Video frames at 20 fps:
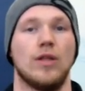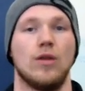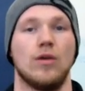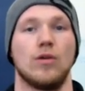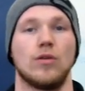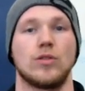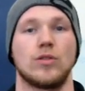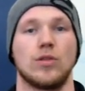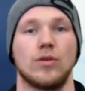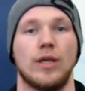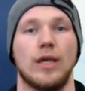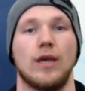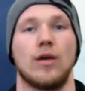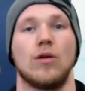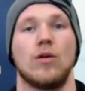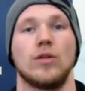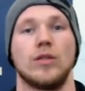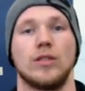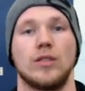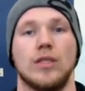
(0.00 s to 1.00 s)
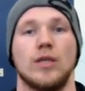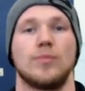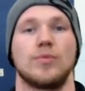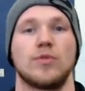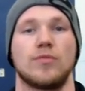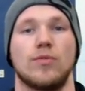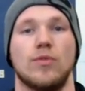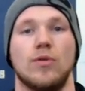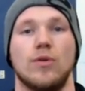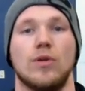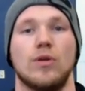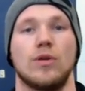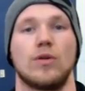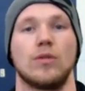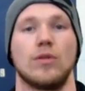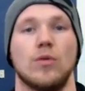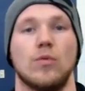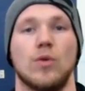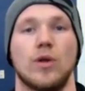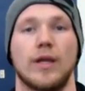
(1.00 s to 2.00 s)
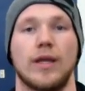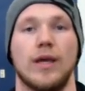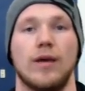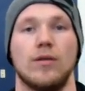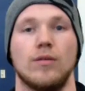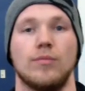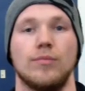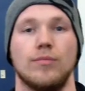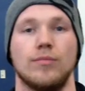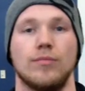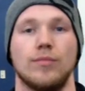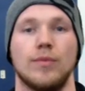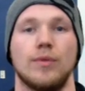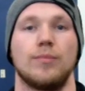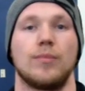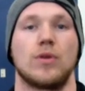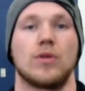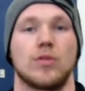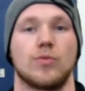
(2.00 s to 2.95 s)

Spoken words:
video to get all the tips for the workout,